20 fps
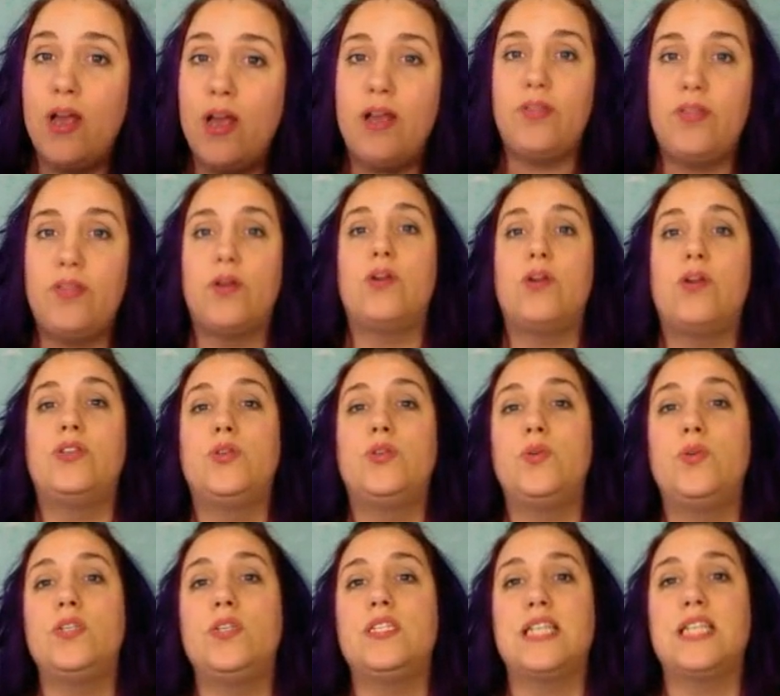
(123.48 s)
there are
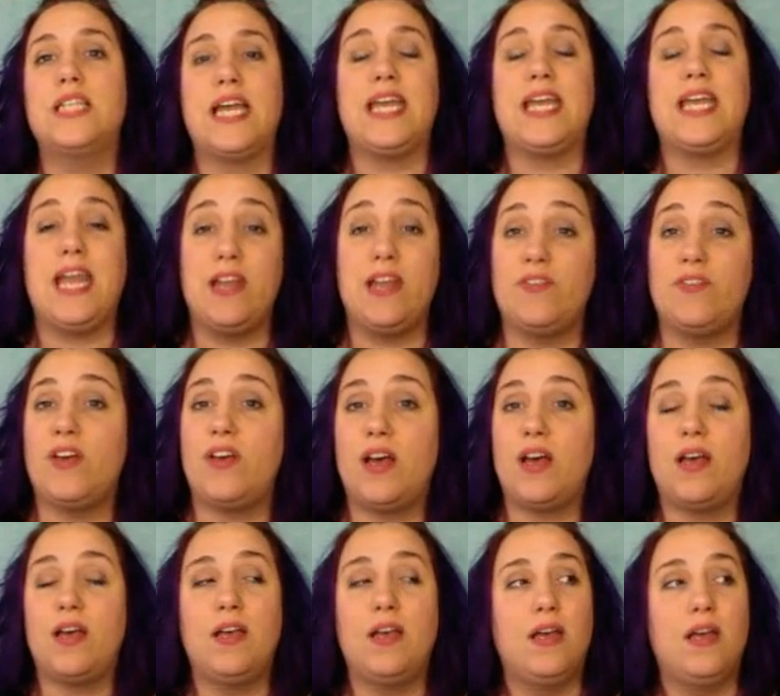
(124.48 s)
tools like
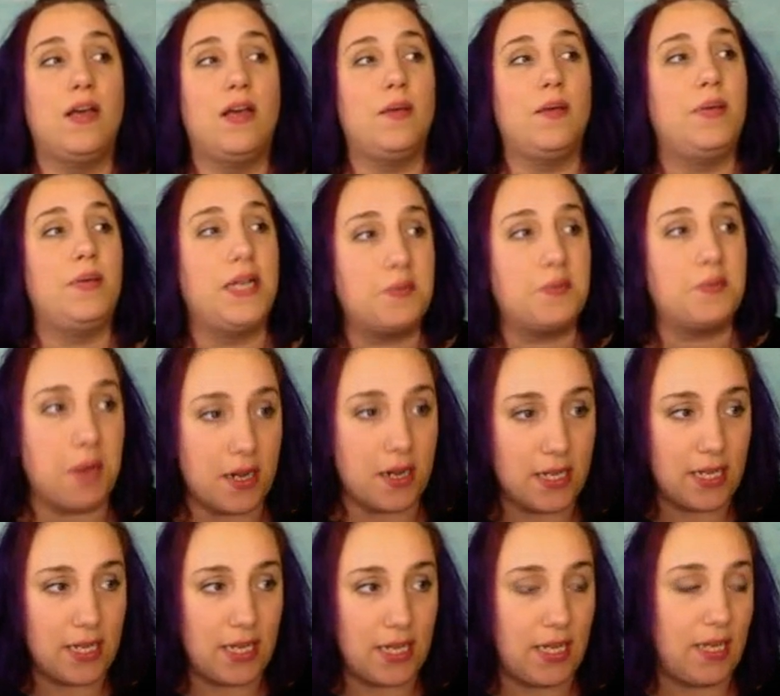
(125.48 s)
Canva,
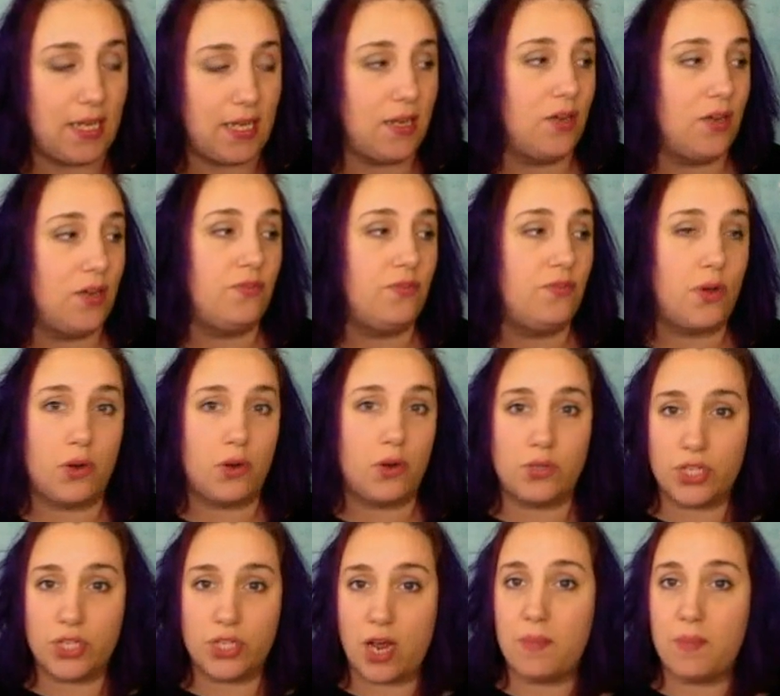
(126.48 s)
PicMonkey,
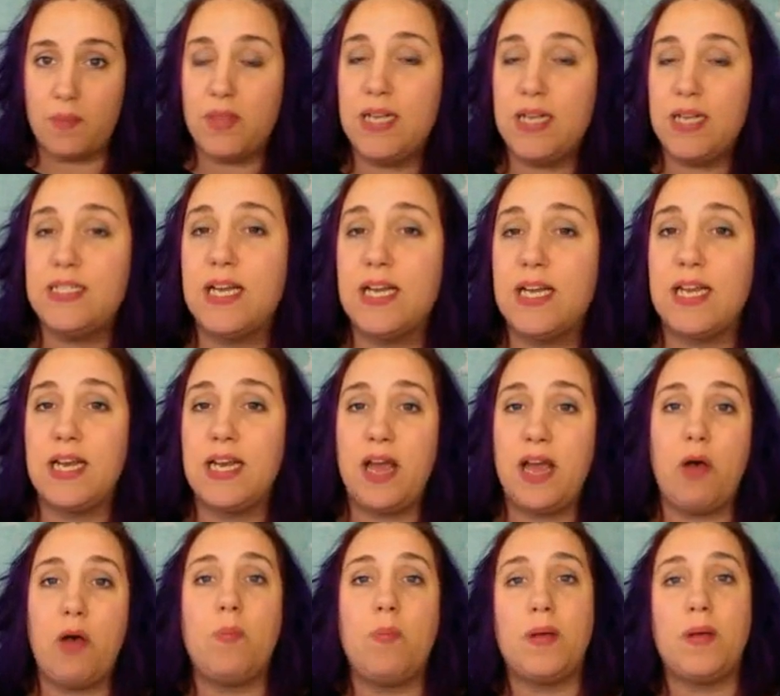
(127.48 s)
Photoshop, things that can
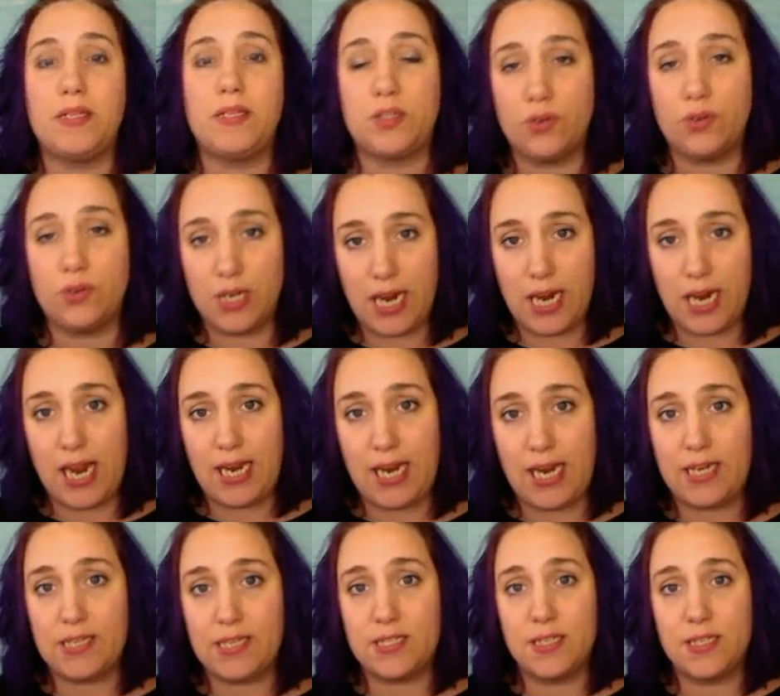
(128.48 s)
help us
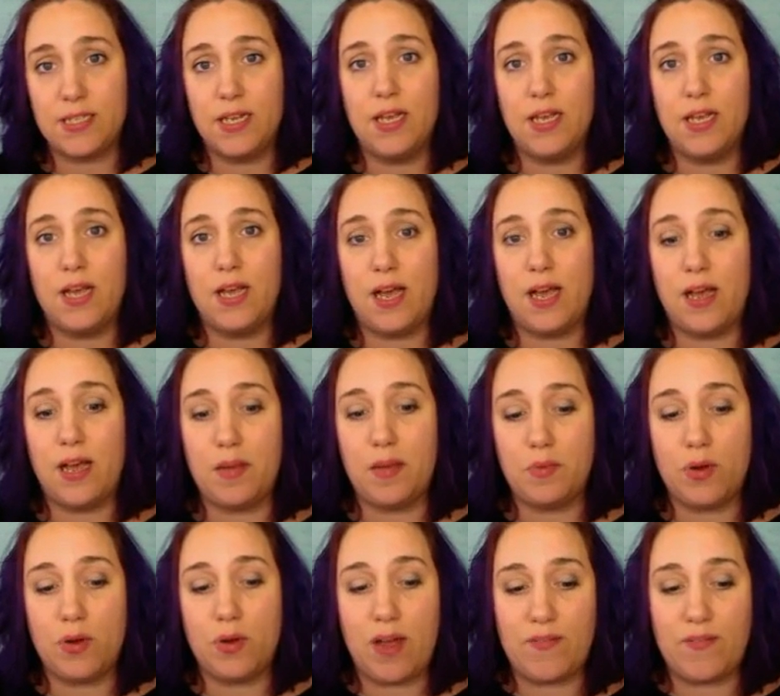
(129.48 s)
create
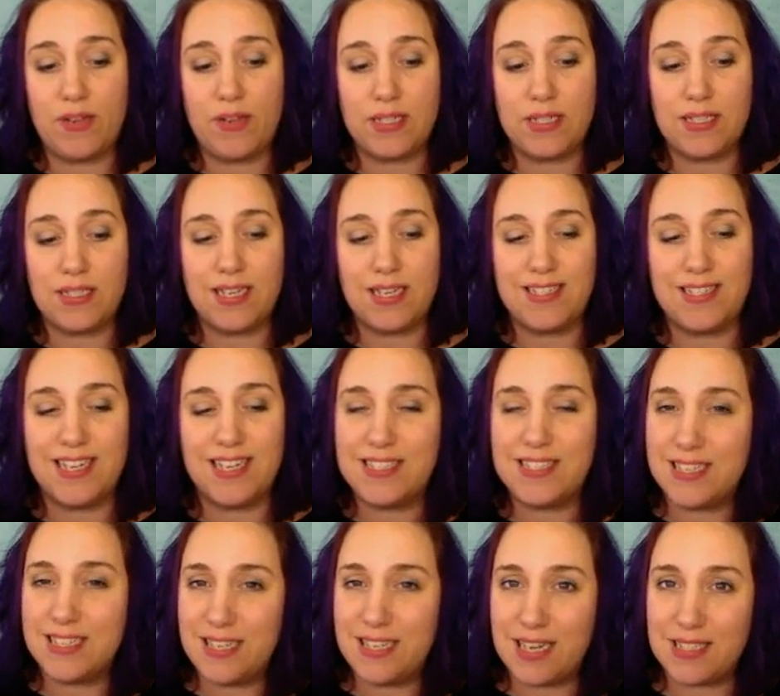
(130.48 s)
graphics, that
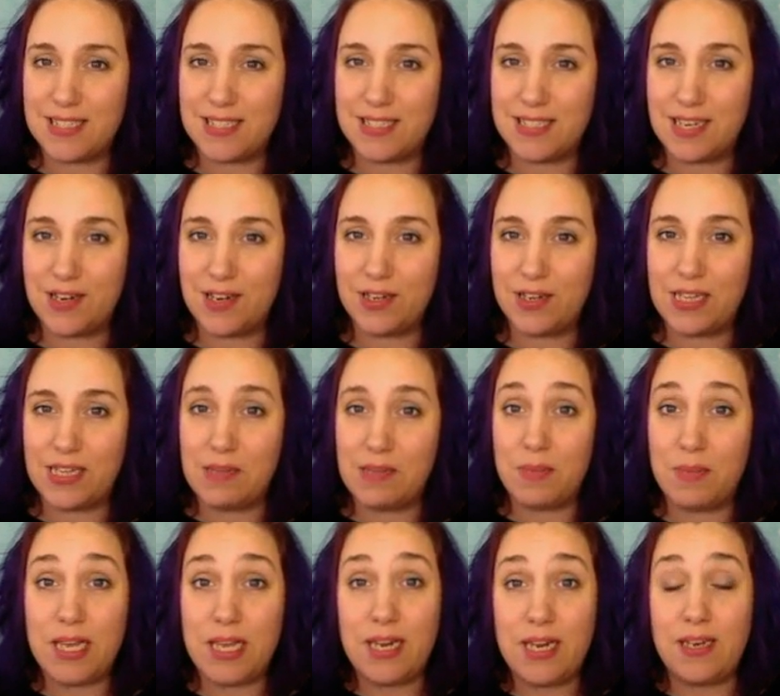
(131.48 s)
doesn't necessarily
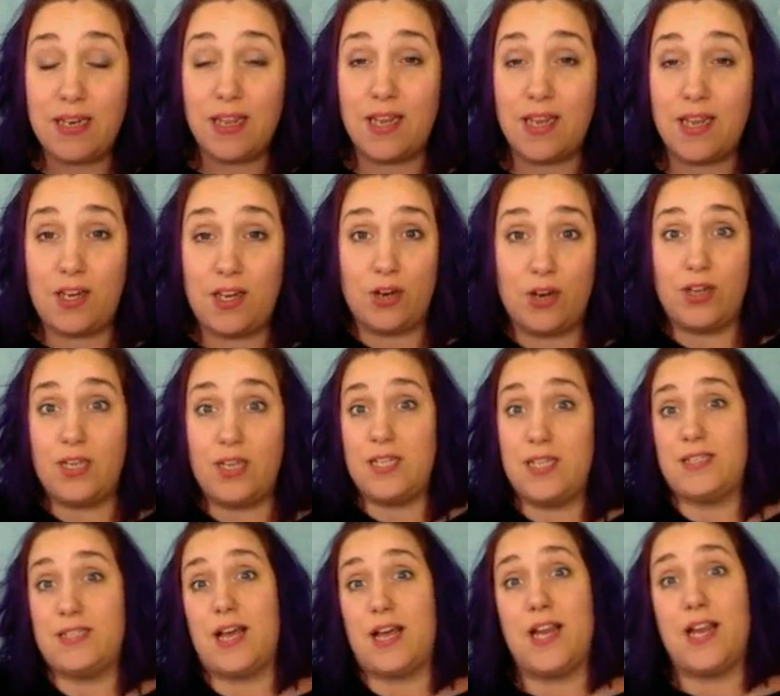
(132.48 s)
mean that you're a
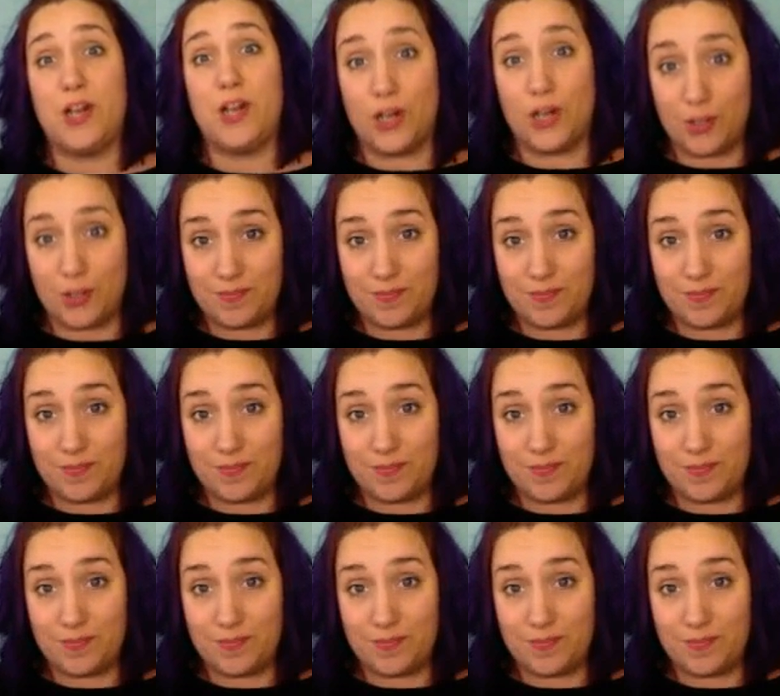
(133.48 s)
designer.